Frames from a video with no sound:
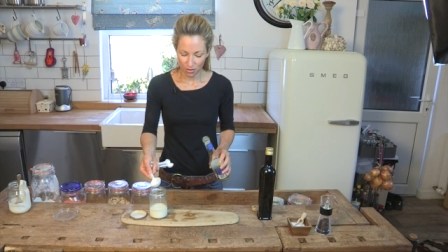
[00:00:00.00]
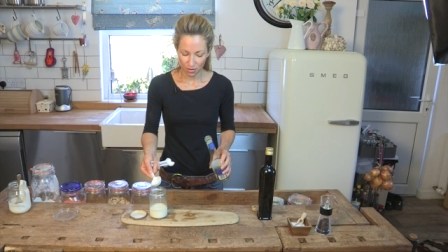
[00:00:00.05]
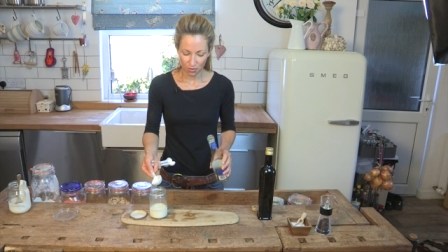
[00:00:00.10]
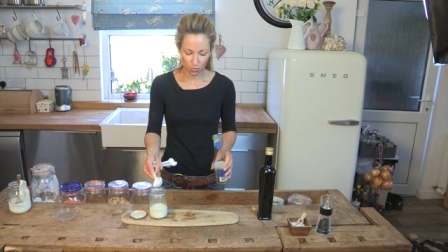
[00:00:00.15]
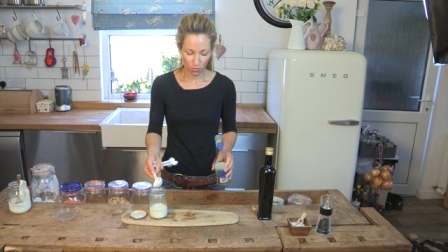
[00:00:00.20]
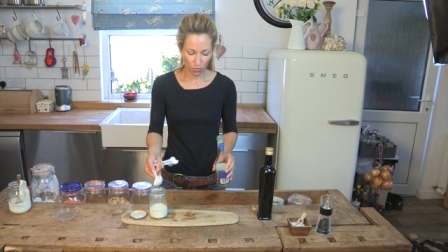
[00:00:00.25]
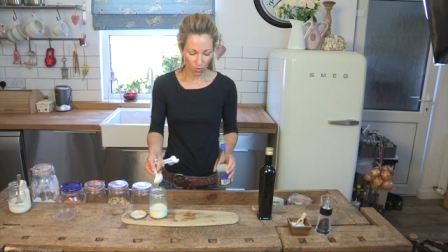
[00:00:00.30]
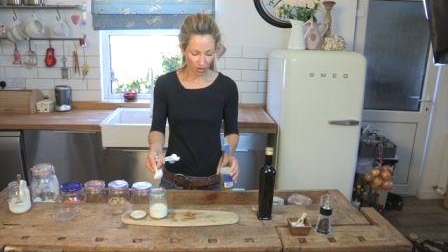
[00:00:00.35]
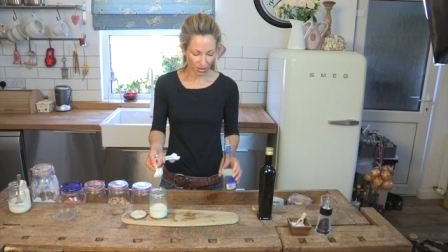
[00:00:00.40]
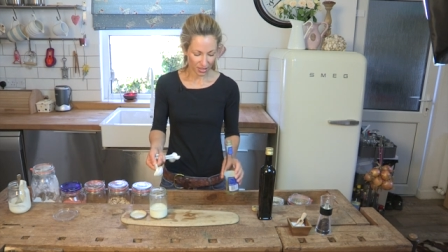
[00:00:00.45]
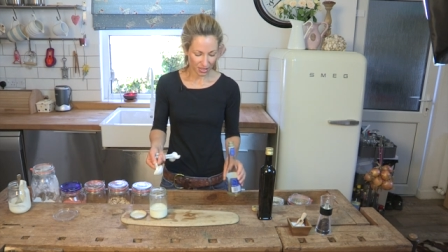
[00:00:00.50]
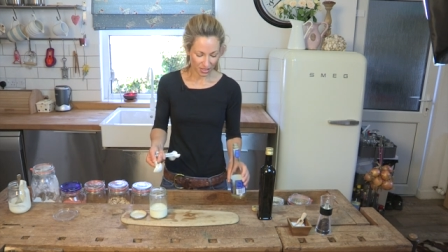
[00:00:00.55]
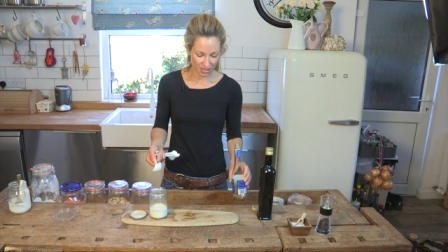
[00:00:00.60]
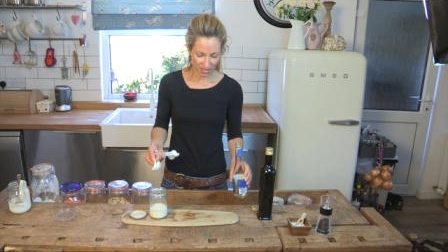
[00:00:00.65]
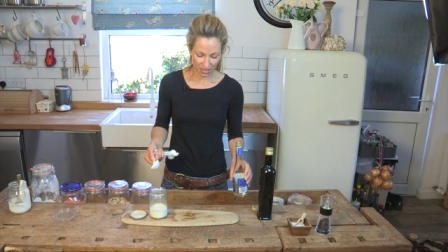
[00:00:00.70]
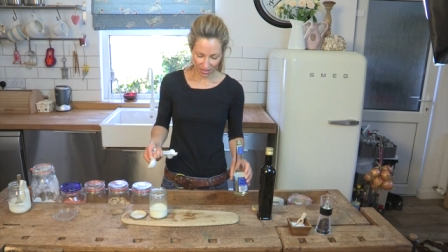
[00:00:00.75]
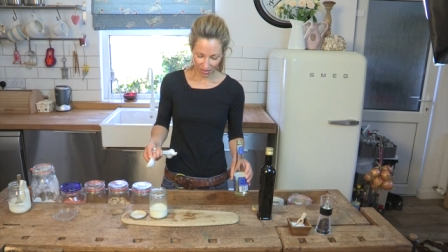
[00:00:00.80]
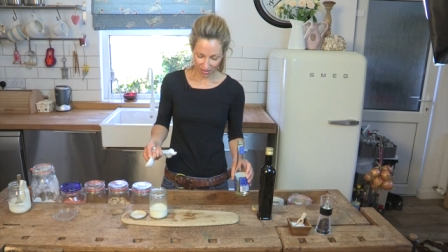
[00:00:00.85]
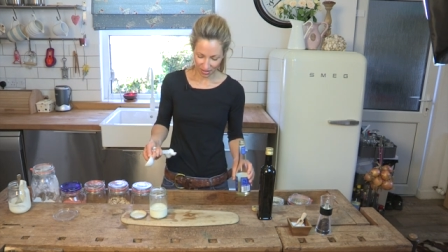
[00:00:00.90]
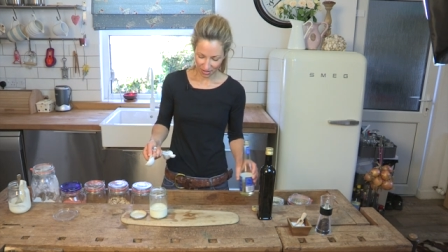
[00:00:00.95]
the
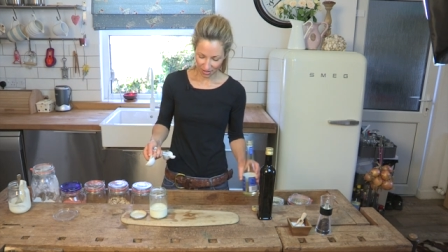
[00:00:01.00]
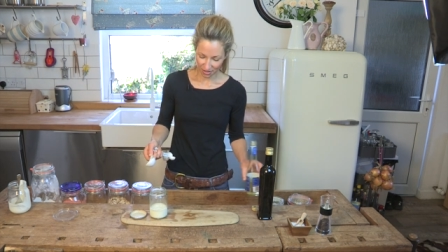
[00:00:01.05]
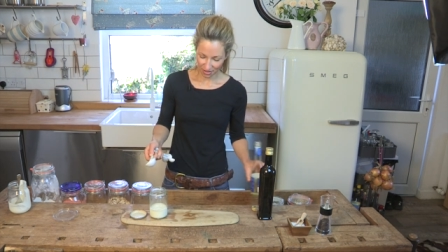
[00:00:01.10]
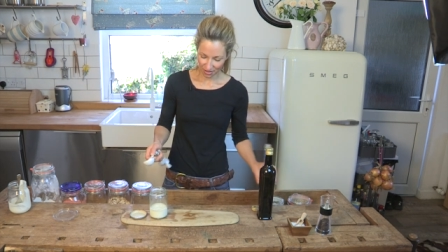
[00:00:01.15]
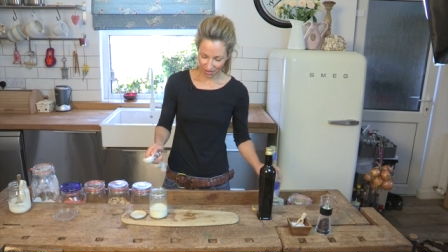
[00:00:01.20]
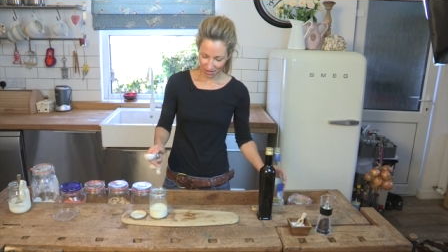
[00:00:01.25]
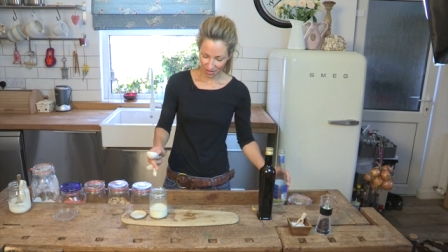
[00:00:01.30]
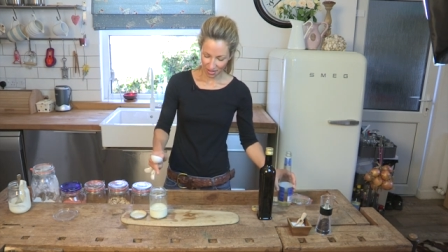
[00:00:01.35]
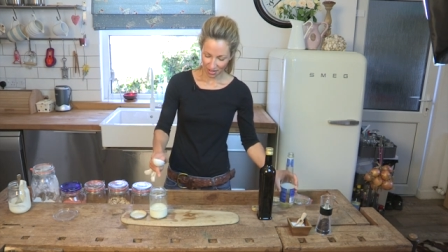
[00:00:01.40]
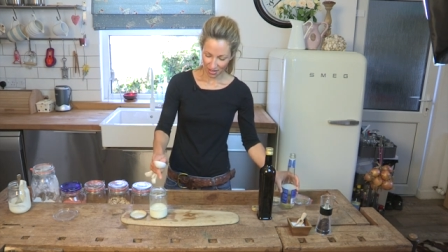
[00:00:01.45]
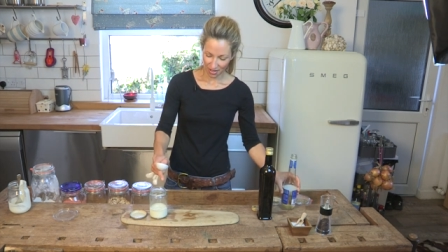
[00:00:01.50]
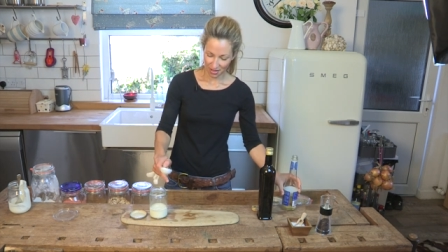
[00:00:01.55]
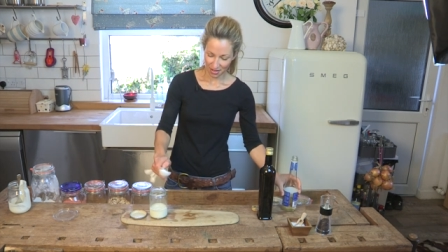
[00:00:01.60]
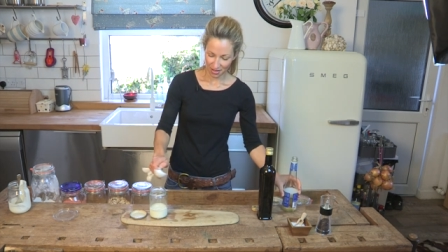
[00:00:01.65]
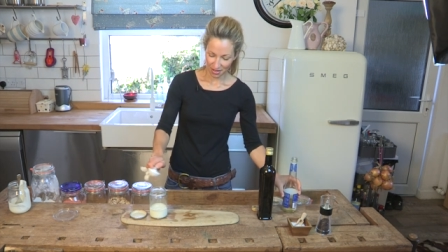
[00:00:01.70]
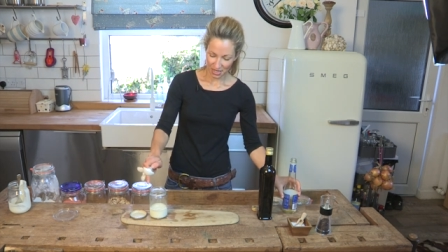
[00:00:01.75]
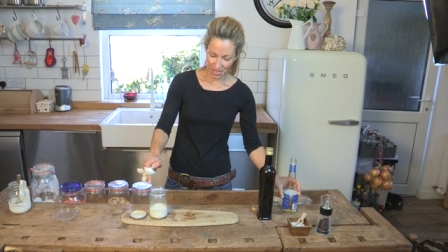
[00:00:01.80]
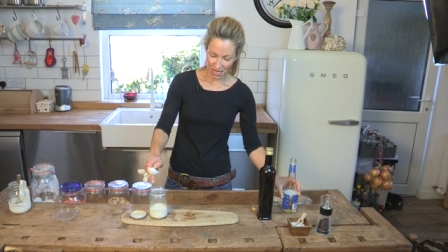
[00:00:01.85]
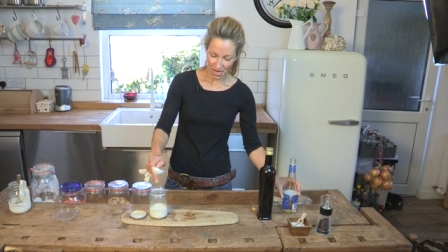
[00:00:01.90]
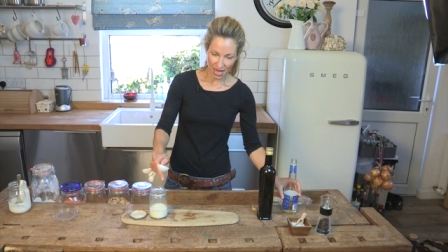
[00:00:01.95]
wider
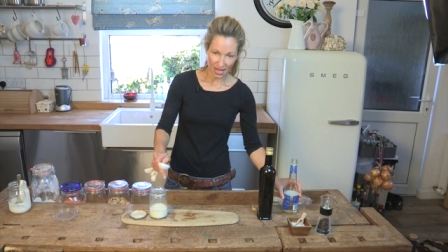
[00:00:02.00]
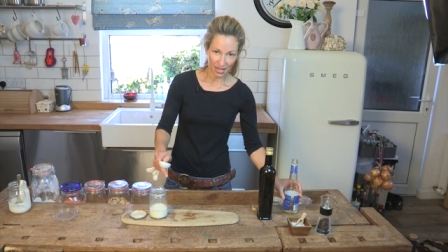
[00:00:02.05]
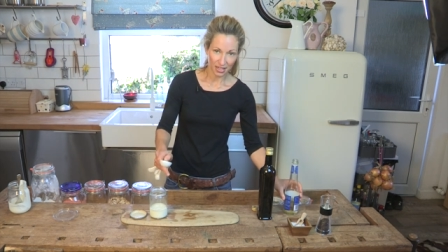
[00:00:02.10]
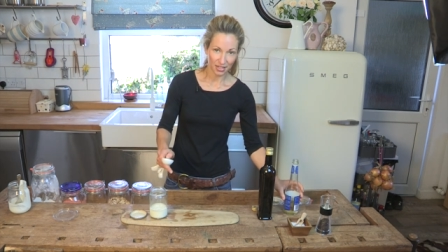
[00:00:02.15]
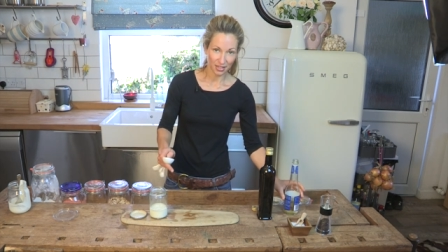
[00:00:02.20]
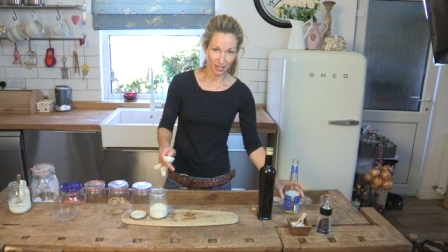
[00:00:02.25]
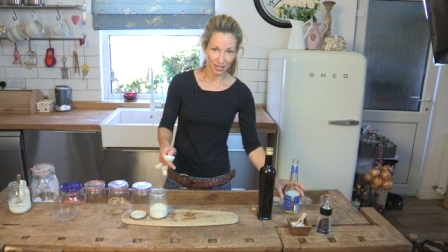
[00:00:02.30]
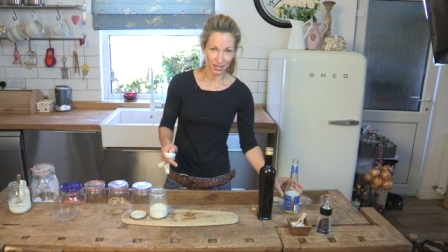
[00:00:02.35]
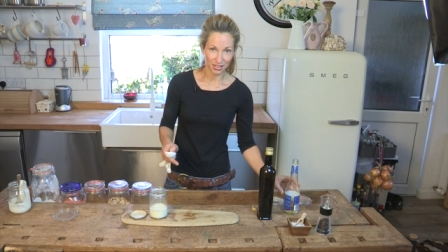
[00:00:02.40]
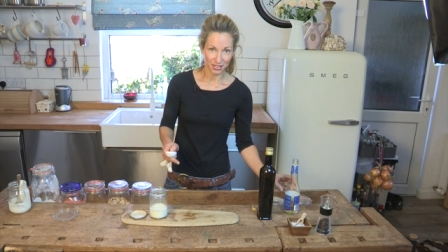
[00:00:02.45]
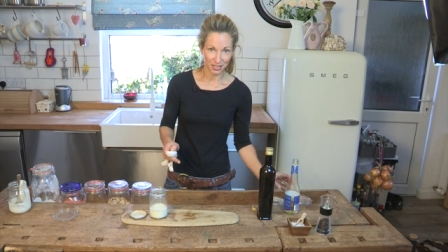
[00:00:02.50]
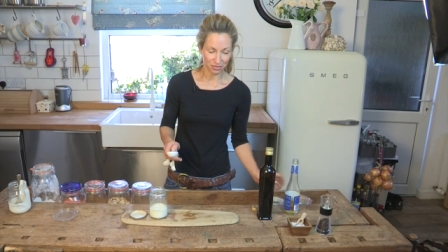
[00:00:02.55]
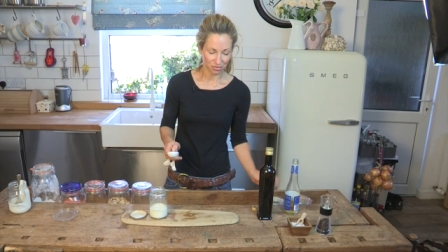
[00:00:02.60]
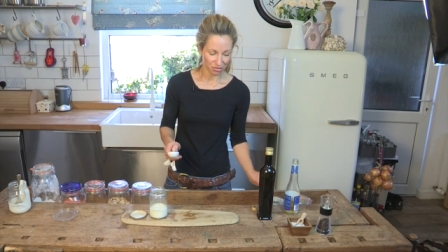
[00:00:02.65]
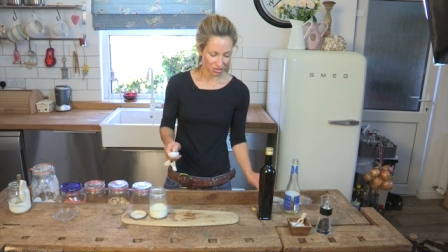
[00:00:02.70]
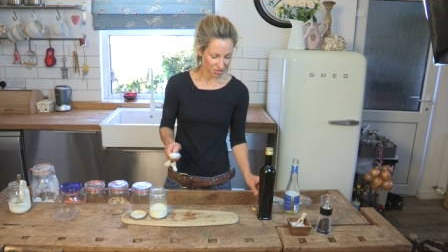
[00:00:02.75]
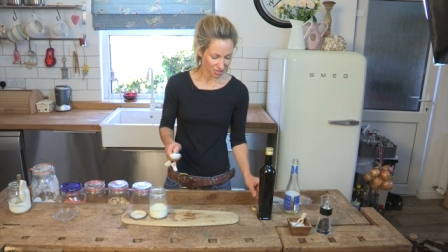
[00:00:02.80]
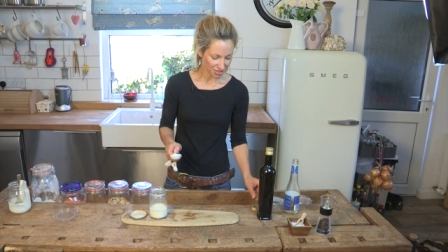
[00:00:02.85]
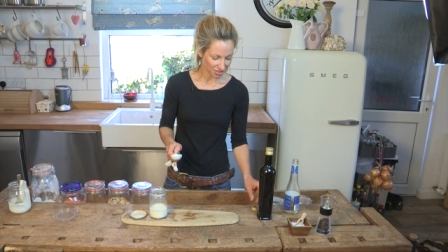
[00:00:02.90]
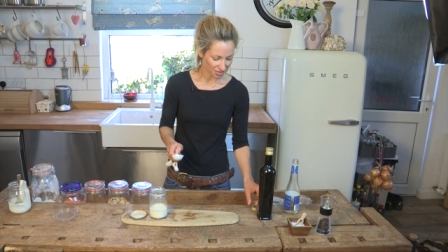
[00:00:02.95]
the neck, the easier
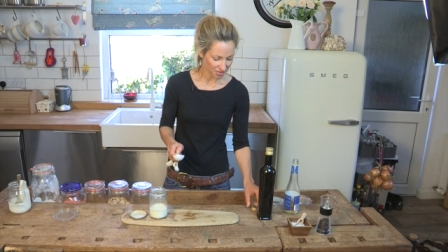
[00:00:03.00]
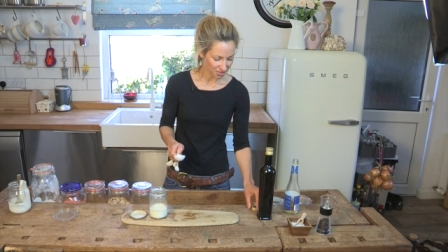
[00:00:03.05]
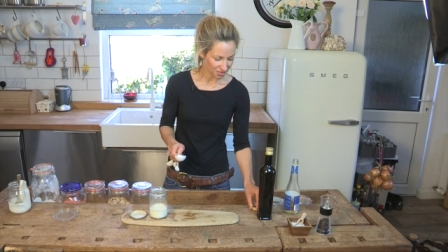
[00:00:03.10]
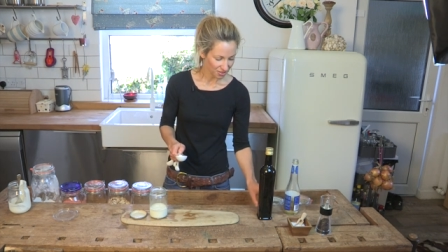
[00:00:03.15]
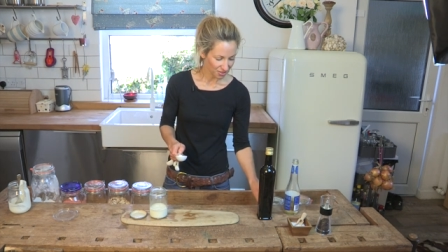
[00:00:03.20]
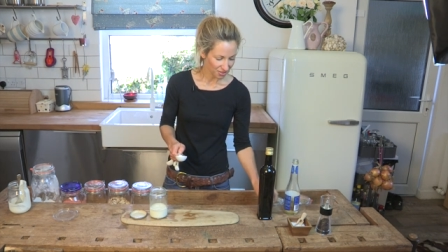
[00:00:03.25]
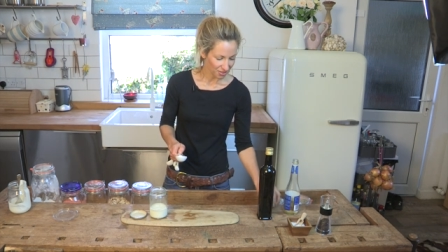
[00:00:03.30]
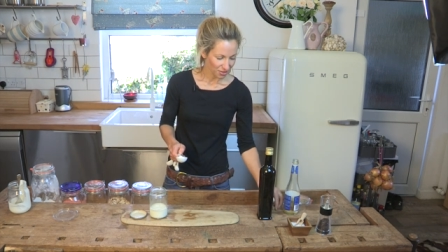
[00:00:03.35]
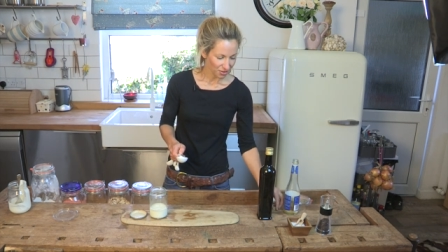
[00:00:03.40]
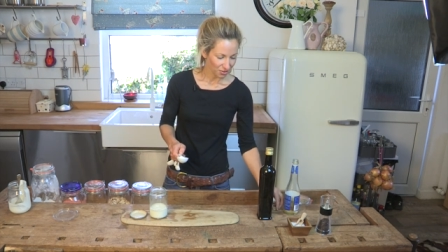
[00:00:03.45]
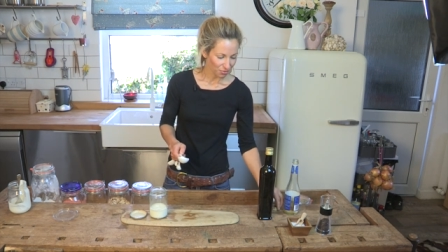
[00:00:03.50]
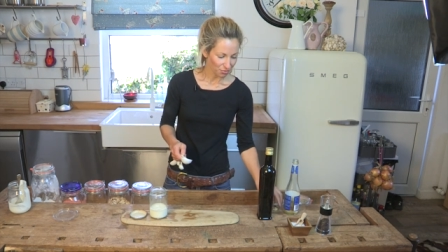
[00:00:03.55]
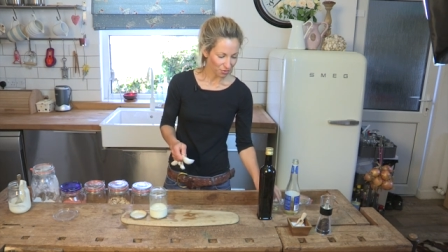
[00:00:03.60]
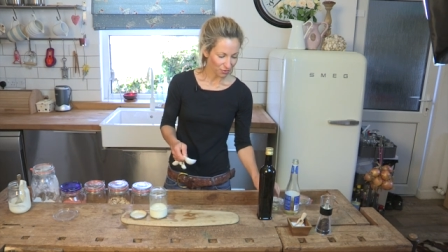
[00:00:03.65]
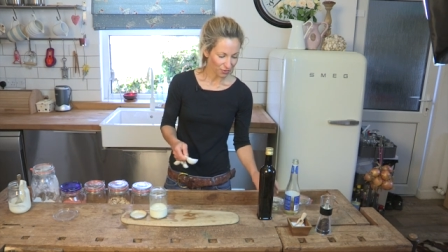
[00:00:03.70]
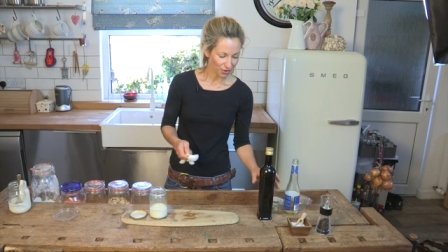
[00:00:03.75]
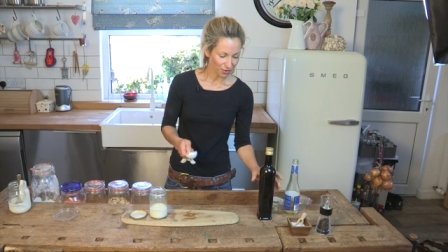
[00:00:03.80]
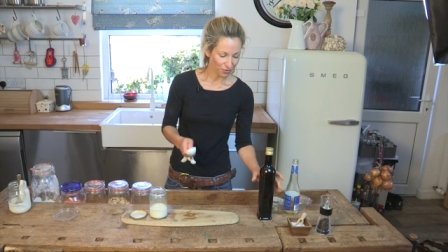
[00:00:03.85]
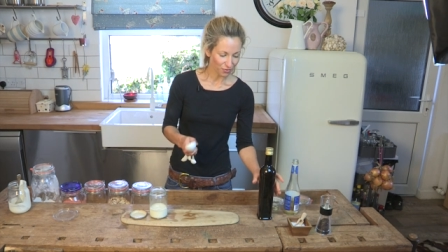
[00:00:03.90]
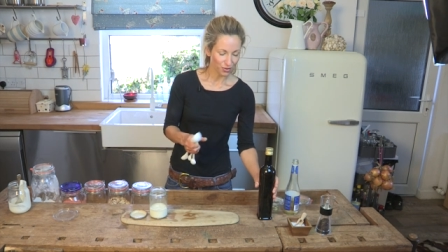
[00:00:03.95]
it is.
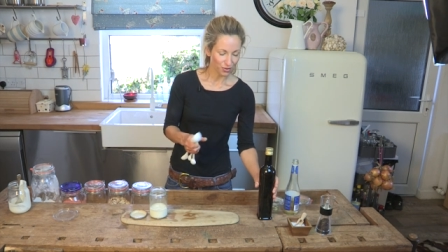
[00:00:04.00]
We've had a